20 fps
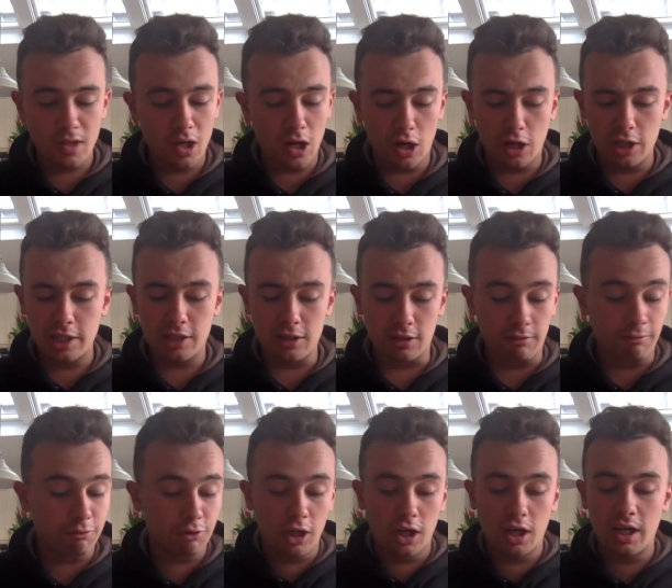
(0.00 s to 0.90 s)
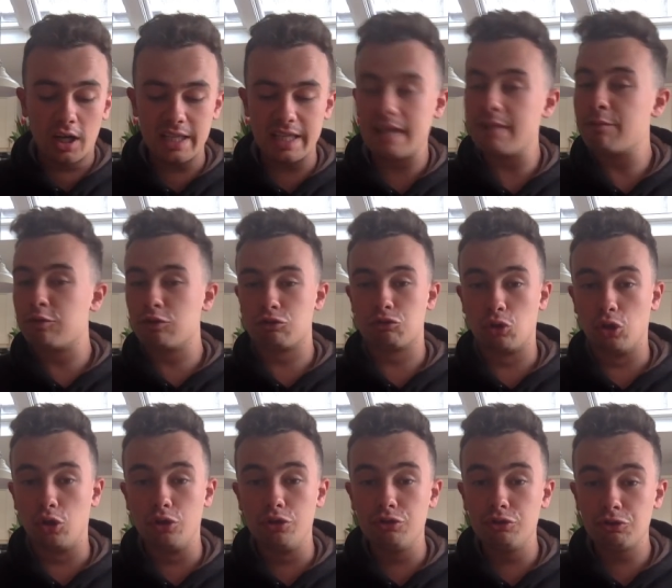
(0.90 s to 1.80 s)
I Can Fly, if it
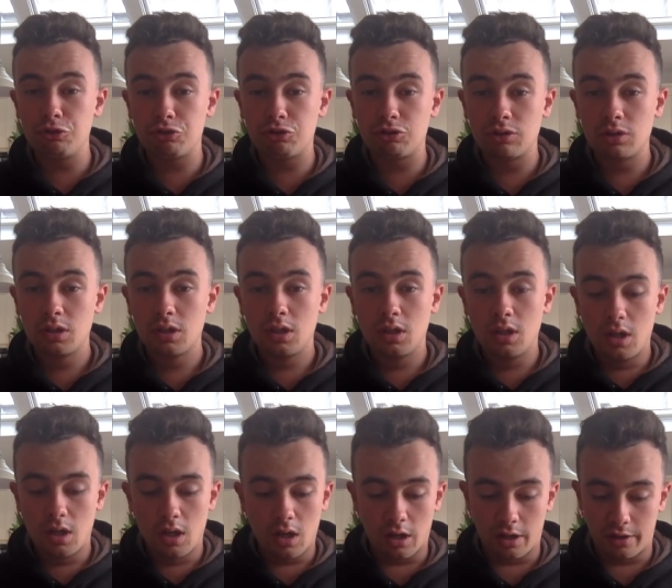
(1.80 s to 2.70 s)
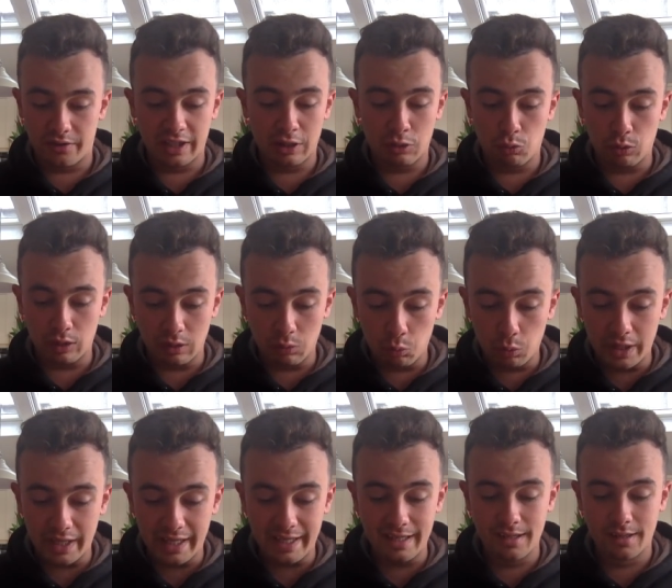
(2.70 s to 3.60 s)
runs, I think will
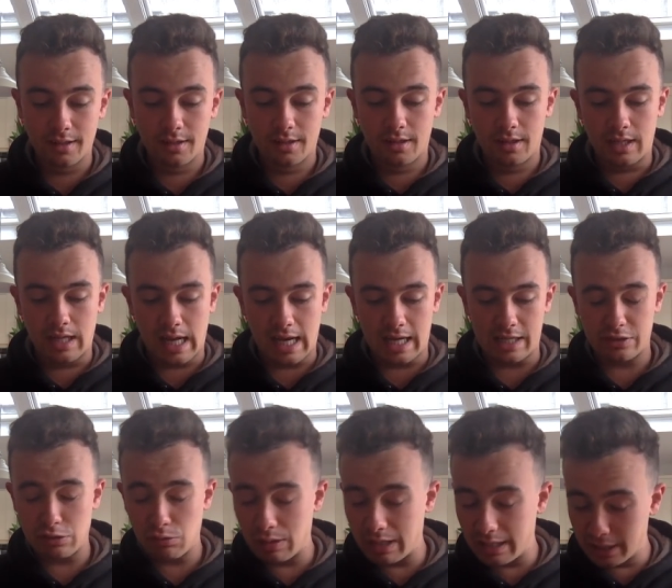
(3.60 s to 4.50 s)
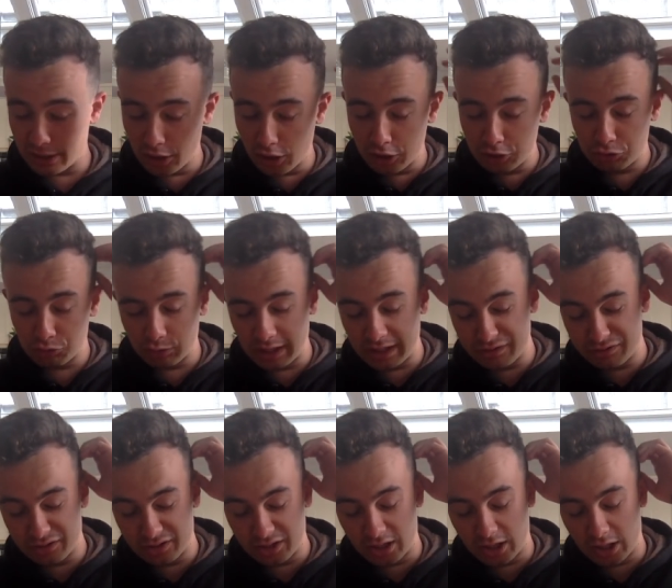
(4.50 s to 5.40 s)
win. Uh, she ran a nice race
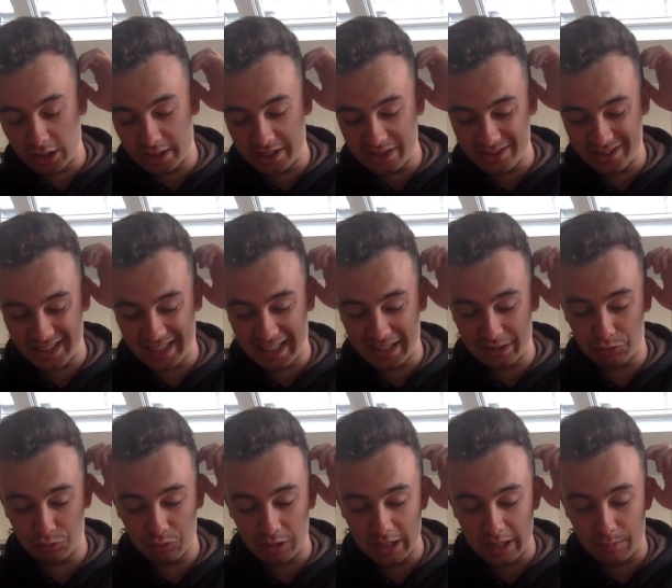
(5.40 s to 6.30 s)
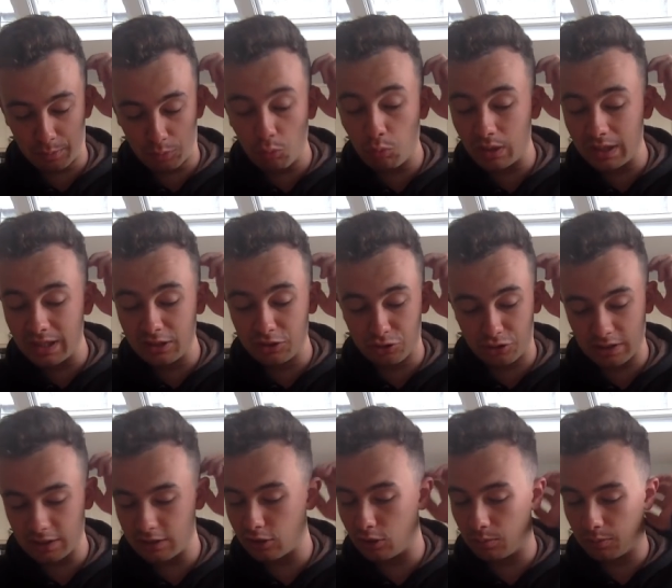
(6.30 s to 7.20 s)
in the Lockinge last week, but will
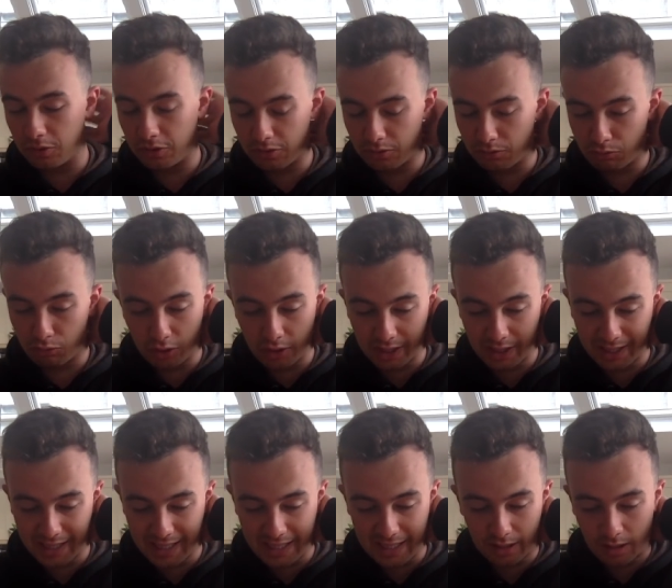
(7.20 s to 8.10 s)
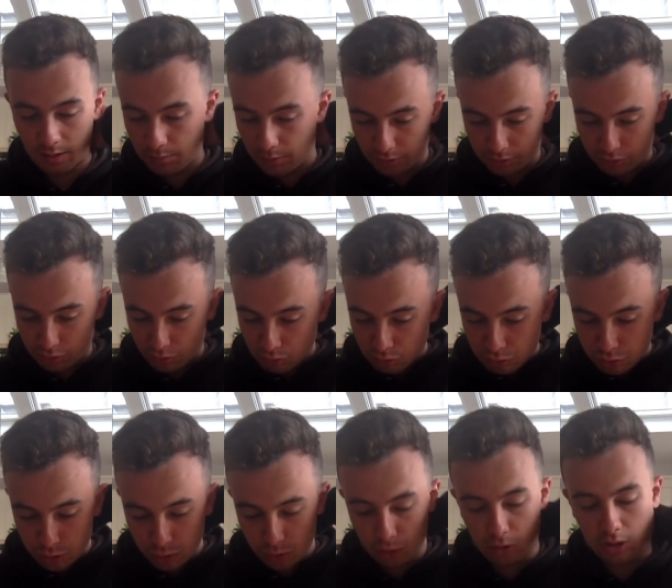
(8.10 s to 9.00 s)
she come and run again? I'm not so
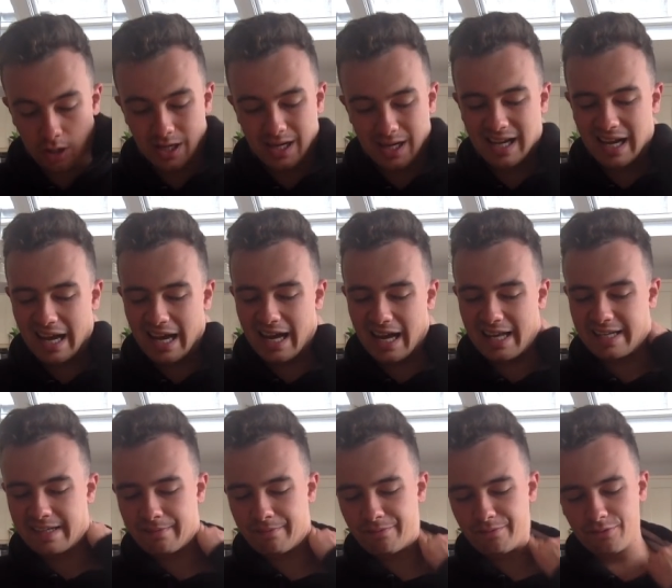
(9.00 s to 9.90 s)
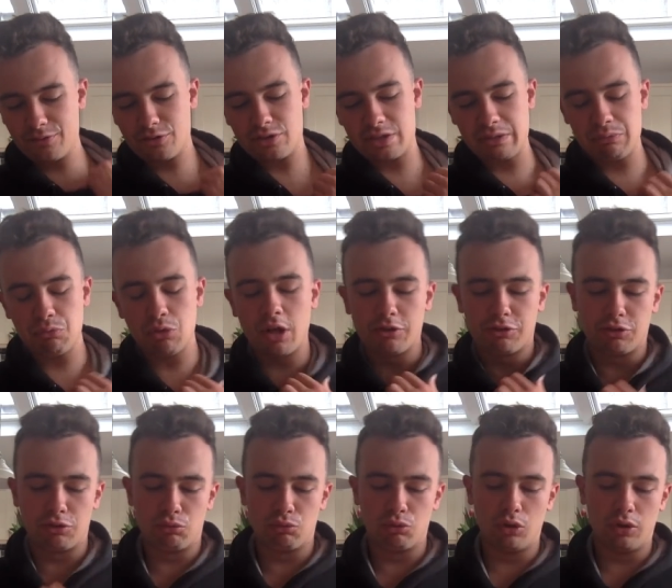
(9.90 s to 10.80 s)
sure. And if she
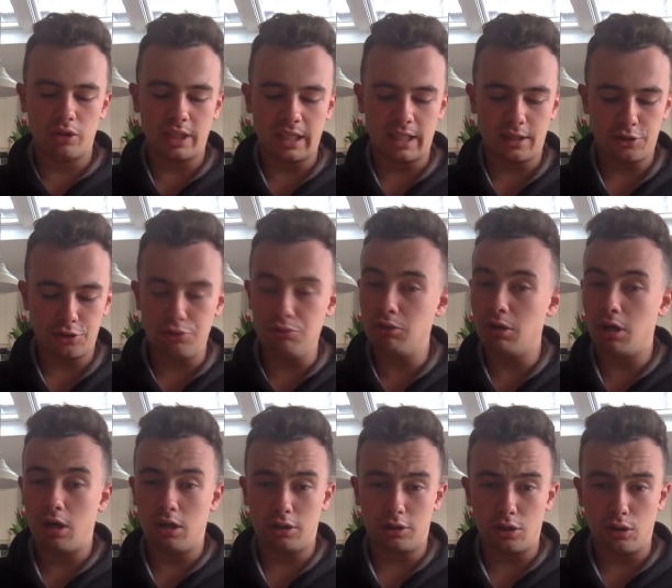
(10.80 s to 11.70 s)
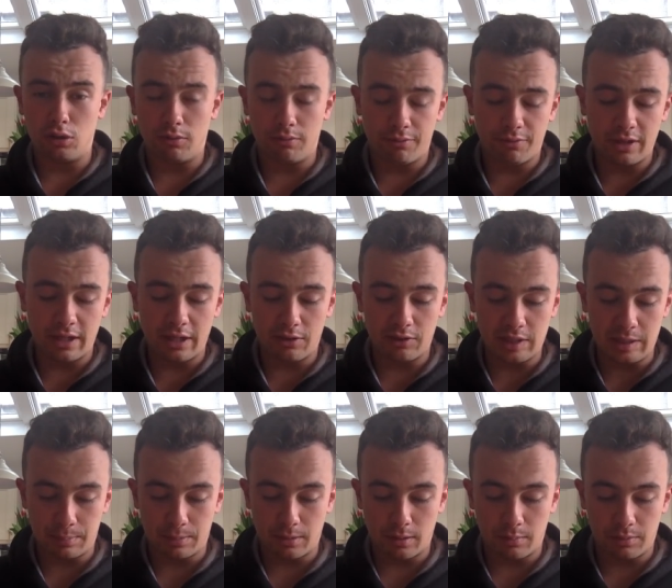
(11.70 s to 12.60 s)
wasn't running, Yulong Gold Fairy
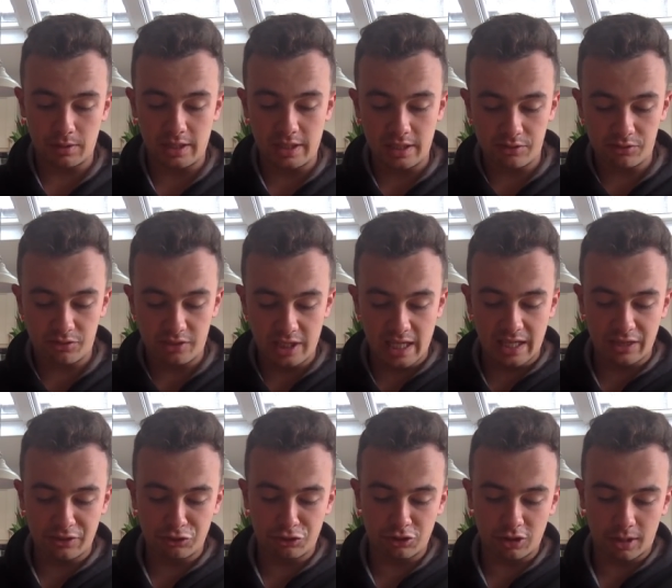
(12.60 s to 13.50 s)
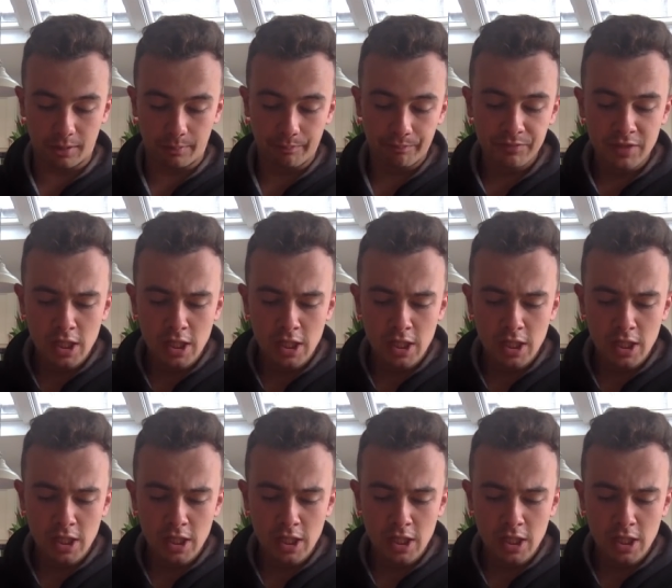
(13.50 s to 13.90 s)
probably is the answer.